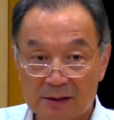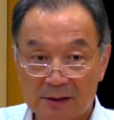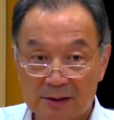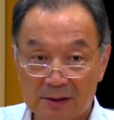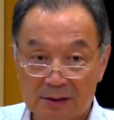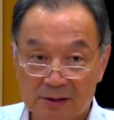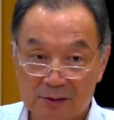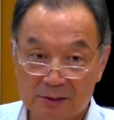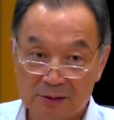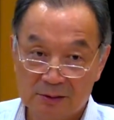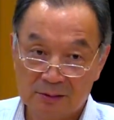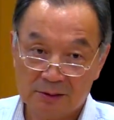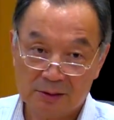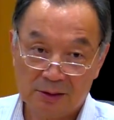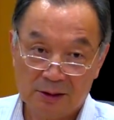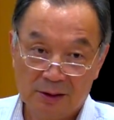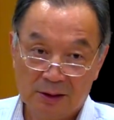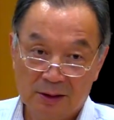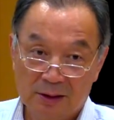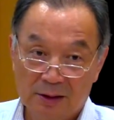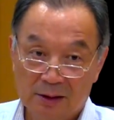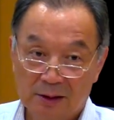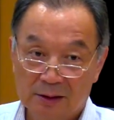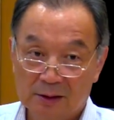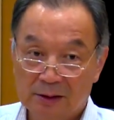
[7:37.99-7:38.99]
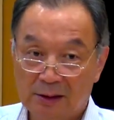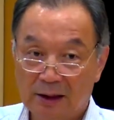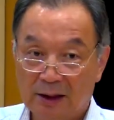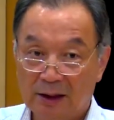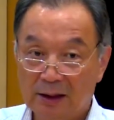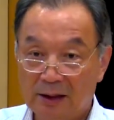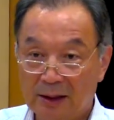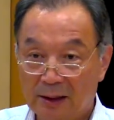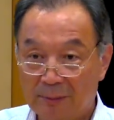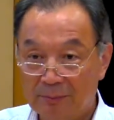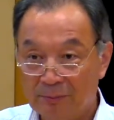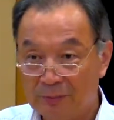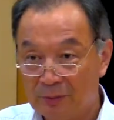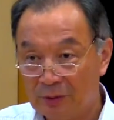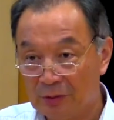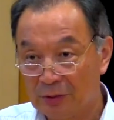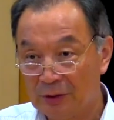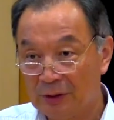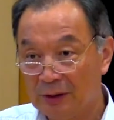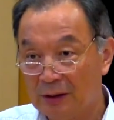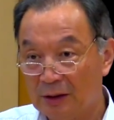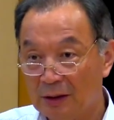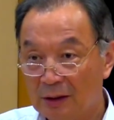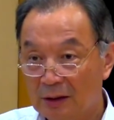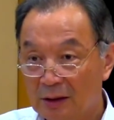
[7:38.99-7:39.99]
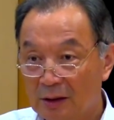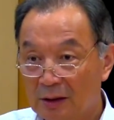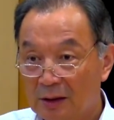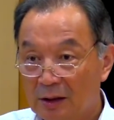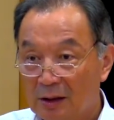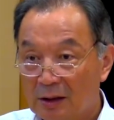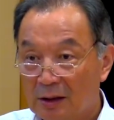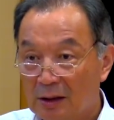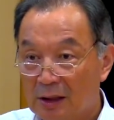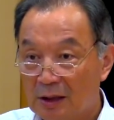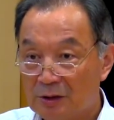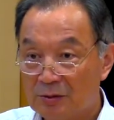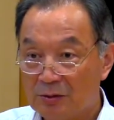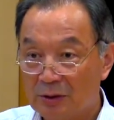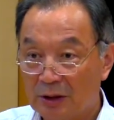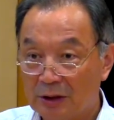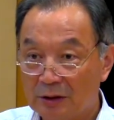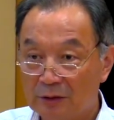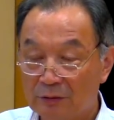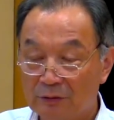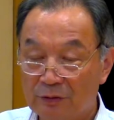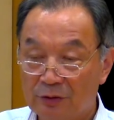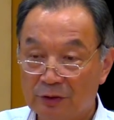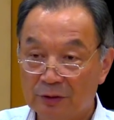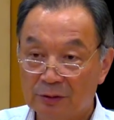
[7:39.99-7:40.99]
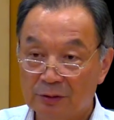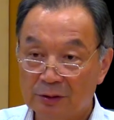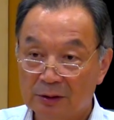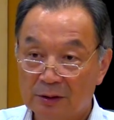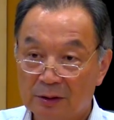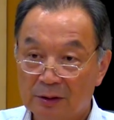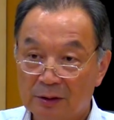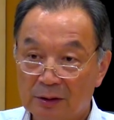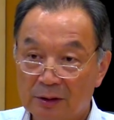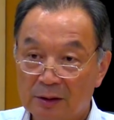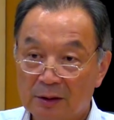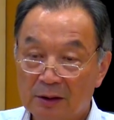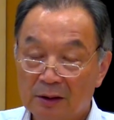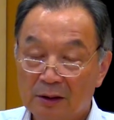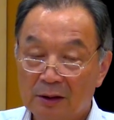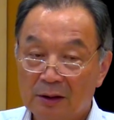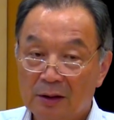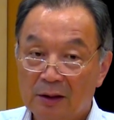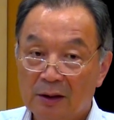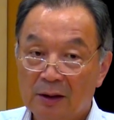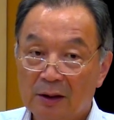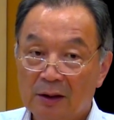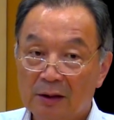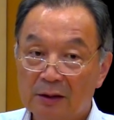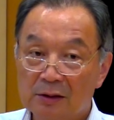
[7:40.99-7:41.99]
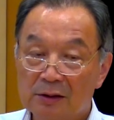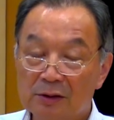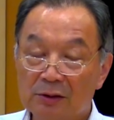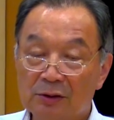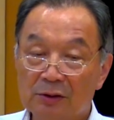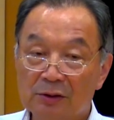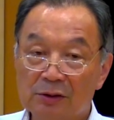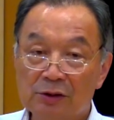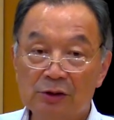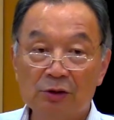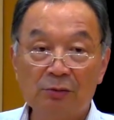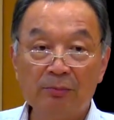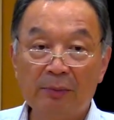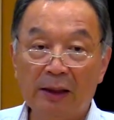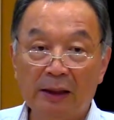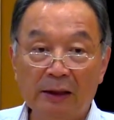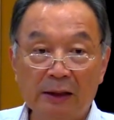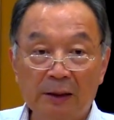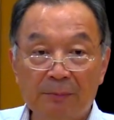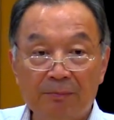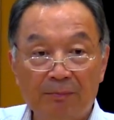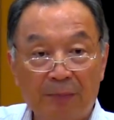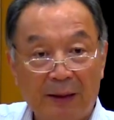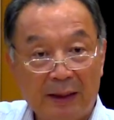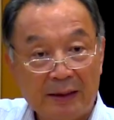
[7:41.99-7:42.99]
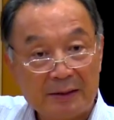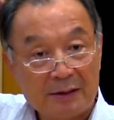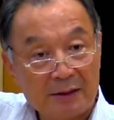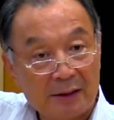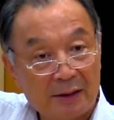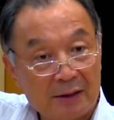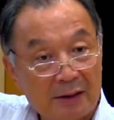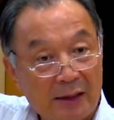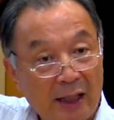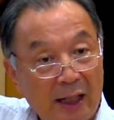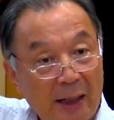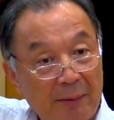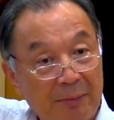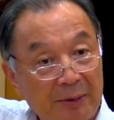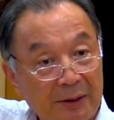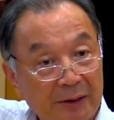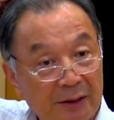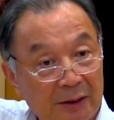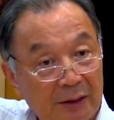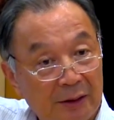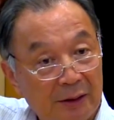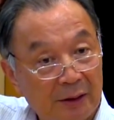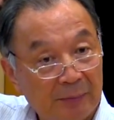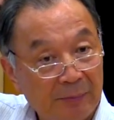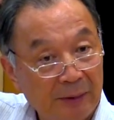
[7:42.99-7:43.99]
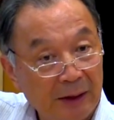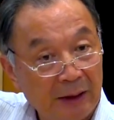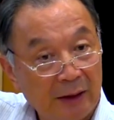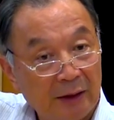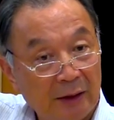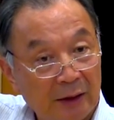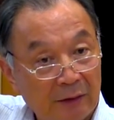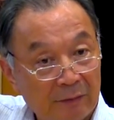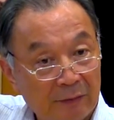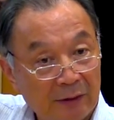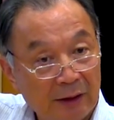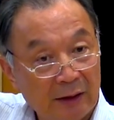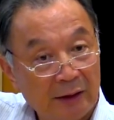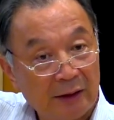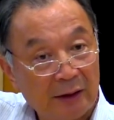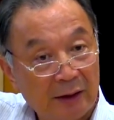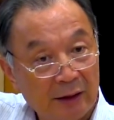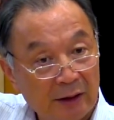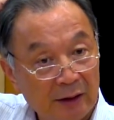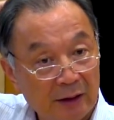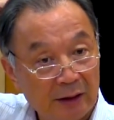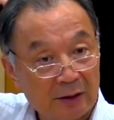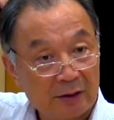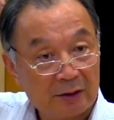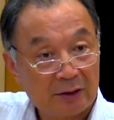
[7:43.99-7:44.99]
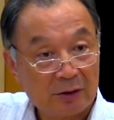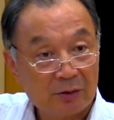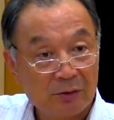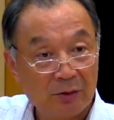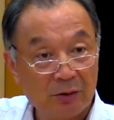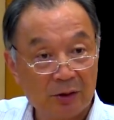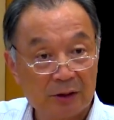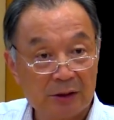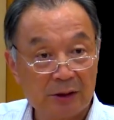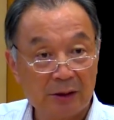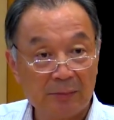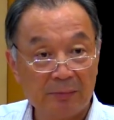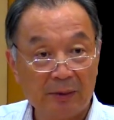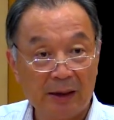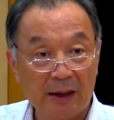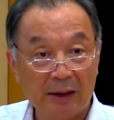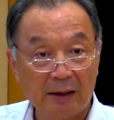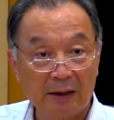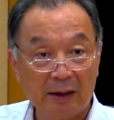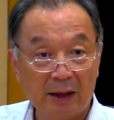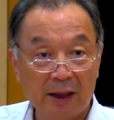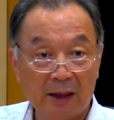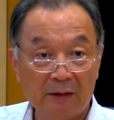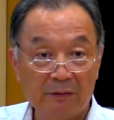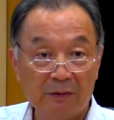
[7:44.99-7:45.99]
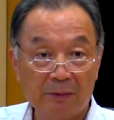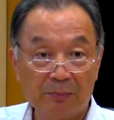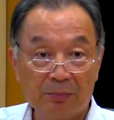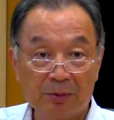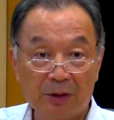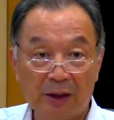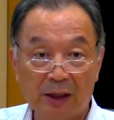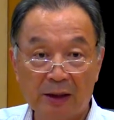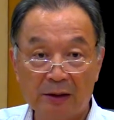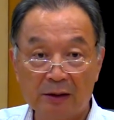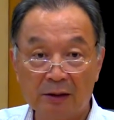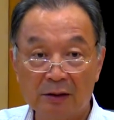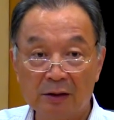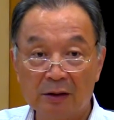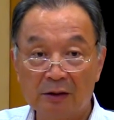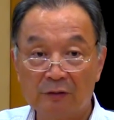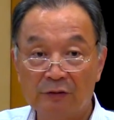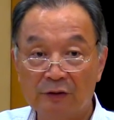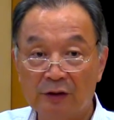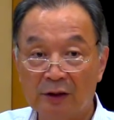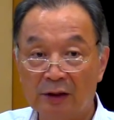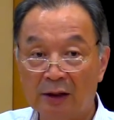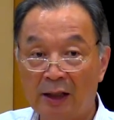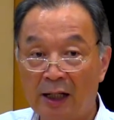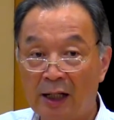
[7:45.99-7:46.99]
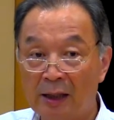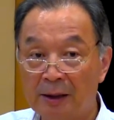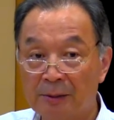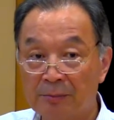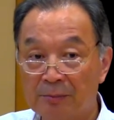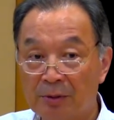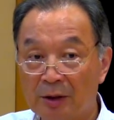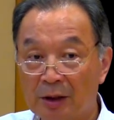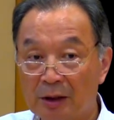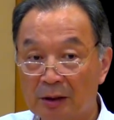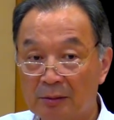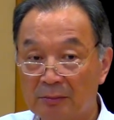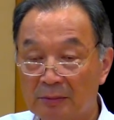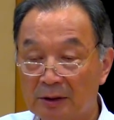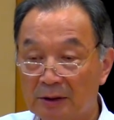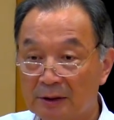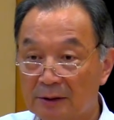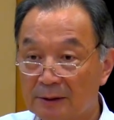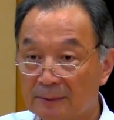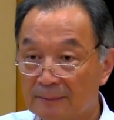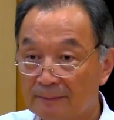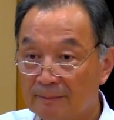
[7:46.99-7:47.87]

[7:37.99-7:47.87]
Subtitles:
So take them to the construction field. So many bad things happened in the beginning of the 1980s caused by the heavy pressure of the unemployment.